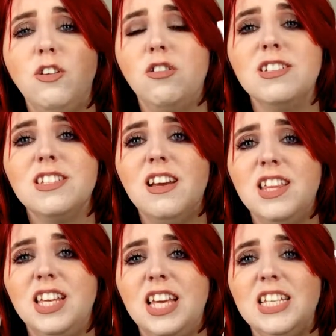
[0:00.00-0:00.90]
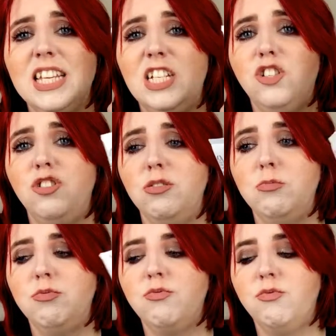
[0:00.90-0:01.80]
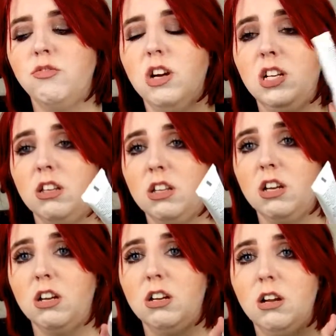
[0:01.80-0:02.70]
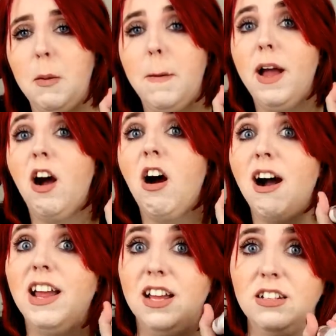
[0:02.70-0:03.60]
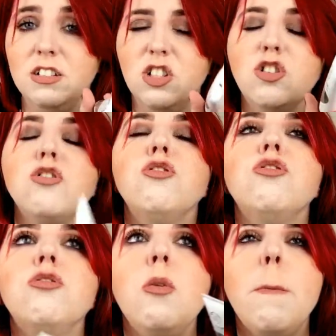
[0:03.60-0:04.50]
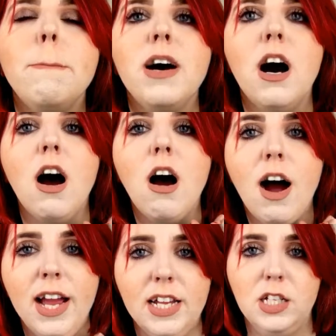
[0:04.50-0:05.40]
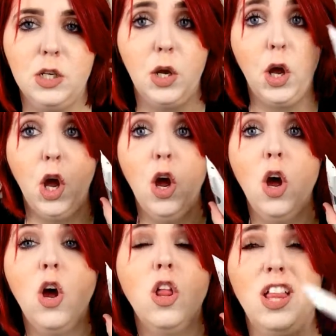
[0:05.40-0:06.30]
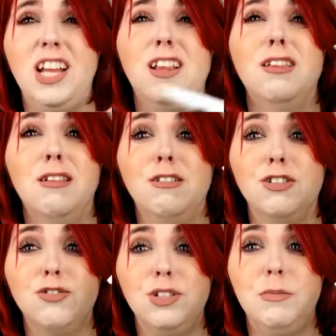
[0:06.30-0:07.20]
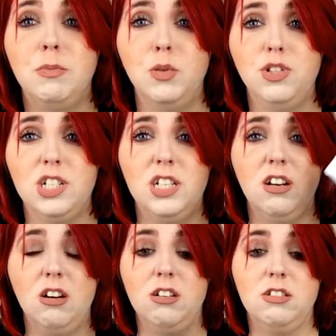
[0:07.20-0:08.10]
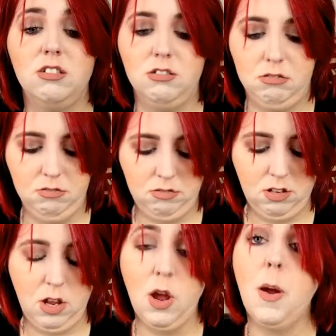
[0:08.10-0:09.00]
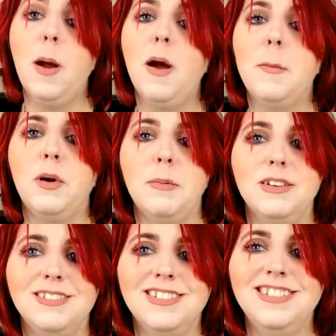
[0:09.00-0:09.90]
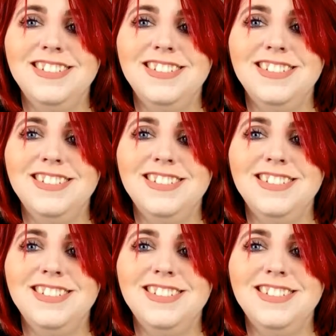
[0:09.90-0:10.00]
And honestly, I think it's a dupe for another high-end, super high-end, like luxury bougie ass primer.